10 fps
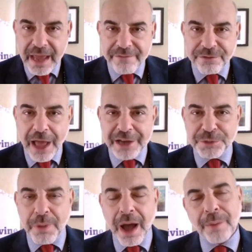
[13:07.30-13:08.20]
that that
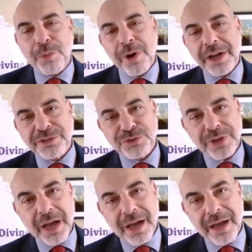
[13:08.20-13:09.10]
flash mob
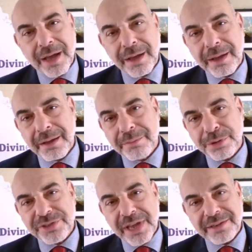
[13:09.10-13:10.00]
was uh,
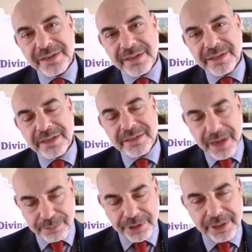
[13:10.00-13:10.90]
presented in the
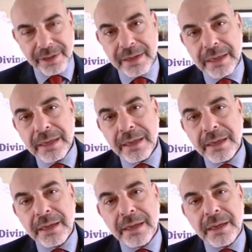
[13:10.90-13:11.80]
Dublin
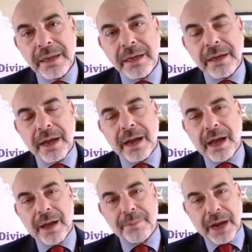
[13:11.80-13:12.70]

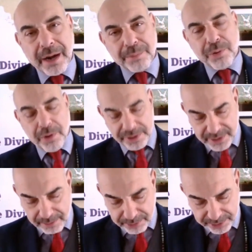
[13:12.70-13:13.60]
um,
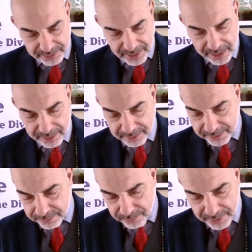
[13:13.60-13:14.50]
airport, Dublin,
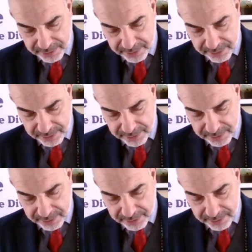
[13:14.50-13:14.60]
Ireland,